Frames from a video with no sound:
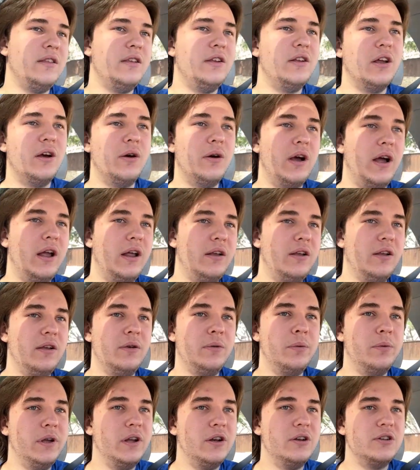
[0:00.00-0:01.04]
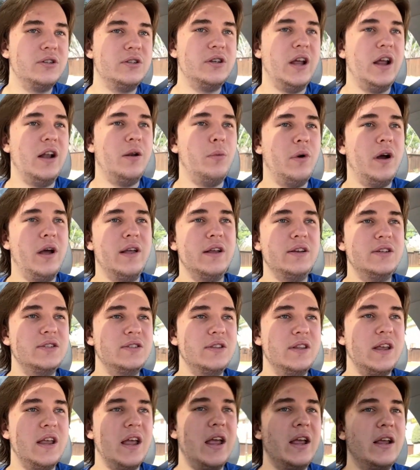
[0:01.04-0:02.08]
you know, I completely understand why this
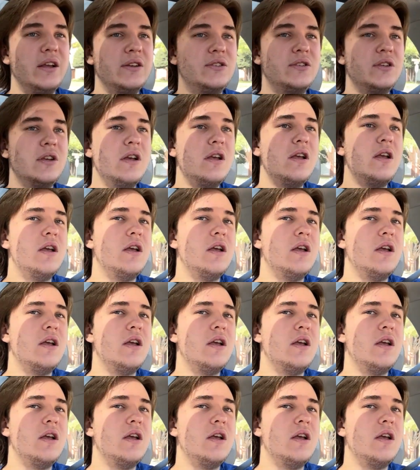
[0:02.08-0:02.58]
is the case.